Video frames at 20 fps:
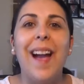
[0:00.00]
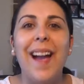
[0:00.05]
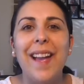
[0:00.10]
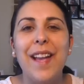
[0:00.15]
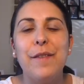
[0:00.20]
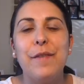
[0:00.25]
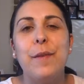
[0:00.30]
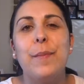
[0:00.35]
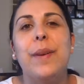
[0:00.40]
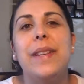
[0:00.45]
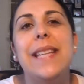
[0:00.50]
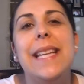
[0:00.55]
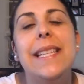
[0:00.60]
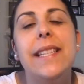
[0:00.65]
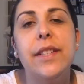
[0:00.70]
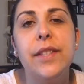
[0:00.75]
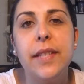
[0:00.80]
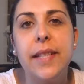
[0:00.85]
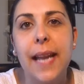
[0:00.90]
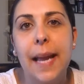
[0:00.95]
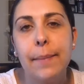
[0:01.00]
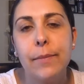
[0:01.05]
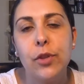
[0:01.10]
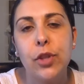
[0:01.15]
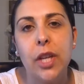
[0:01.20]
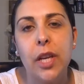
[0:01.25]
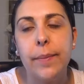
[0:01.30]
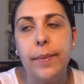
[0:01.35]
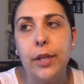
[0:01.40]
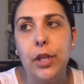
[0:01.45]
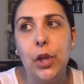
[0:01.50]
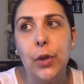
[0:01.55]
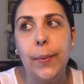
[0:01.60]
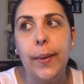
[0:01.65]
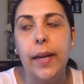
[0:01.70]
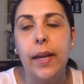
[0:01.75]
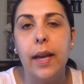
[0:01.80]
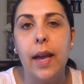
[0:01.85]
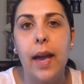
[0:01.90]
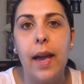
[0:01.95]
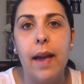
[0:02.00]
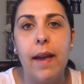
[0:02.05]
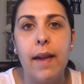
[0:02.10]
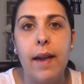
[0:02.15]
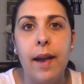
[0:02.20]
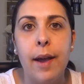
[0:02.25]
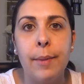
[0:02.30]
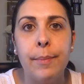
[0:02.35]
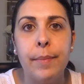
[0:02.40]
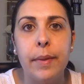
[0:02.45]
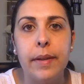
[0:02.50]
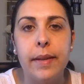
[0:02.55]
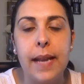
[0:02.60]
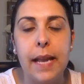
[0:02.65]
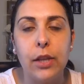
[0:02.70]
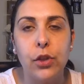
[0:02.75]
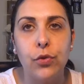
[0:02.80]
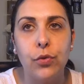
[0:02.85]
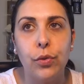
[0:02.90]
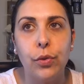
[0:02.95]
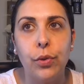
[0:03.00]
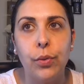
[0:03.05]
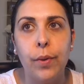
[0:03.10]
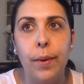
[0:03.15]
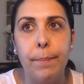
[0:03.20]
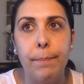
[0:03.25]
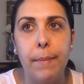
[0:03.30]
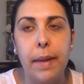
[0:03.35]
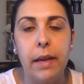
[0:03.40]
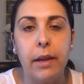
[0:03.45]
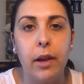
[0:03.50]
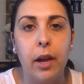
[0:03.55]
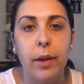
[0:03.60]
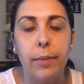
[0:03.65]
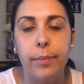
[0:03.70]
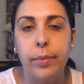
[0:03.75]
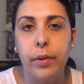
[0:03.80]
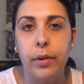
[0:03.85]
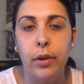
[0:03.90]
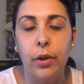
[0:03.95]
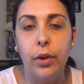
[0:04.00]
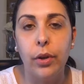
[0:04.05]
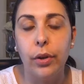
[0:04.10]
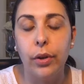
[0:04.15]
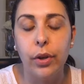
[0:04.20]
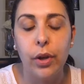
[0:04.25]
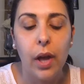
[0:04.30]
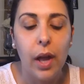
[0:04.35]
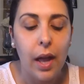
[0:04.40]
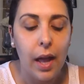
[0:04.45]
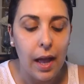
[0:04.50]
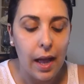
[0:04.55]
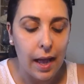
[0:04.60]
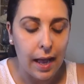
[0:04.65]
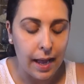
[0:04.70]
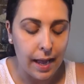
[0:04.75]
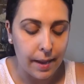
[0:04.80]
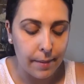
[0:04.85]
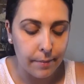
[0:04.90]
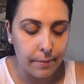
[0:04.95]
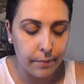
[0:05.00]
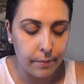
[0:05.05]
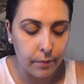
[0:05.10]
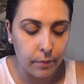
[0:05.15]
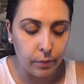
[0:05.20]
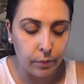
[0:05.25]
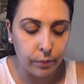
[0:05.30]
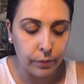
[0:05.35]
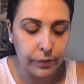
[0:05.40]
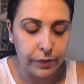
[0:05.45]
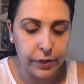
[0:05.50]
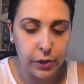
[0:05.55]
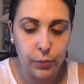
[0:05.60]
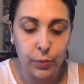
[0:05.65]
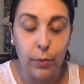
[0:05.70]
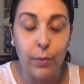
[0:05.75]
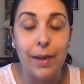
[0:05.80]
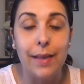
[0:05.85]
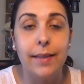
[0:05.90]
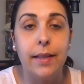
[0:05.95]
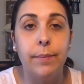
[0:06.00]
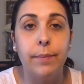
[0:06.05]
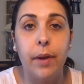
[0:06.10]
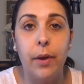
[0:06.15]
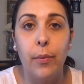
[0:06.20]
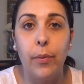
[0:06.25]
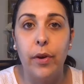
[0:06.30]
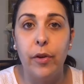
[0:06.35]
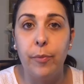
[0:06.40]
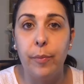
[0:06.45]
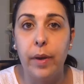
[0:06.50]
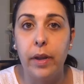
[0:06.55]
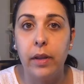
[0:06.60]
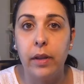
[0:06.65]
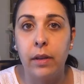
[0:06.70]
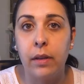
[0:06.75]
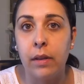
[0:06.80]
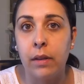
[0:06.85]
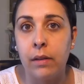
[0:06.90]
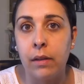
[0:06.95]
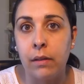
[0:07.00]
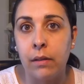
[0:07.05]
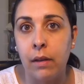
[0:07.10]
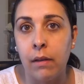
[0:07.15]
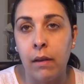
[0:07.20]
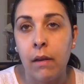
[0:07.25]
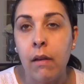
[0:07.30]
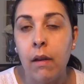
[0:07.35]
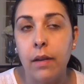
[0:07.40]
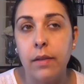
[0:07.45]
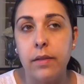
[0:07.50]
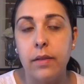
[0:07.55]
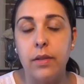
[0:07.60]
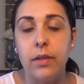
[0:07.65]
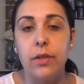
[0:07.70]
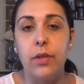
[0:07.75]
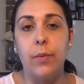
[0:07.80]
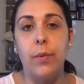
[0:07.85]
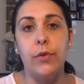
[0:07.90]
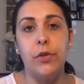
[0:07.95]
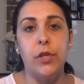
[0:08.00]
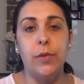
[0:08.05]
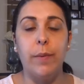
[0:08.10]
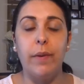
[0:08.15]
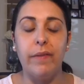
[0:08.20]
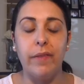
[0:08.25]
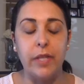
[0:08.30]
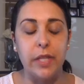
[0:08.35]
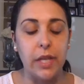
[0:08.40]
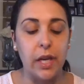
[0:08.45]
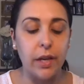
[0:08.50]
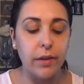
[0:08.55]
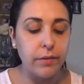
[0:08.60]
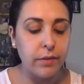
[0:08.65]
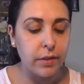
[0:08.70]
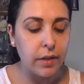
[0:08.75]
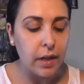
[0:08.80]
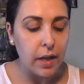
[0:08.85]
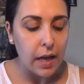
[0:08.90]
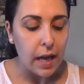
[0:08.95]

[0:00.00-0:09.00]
Hi everybody, so today I'm just going to be doing a natural makeup look. This is requested by one of my cousins who watches my videos.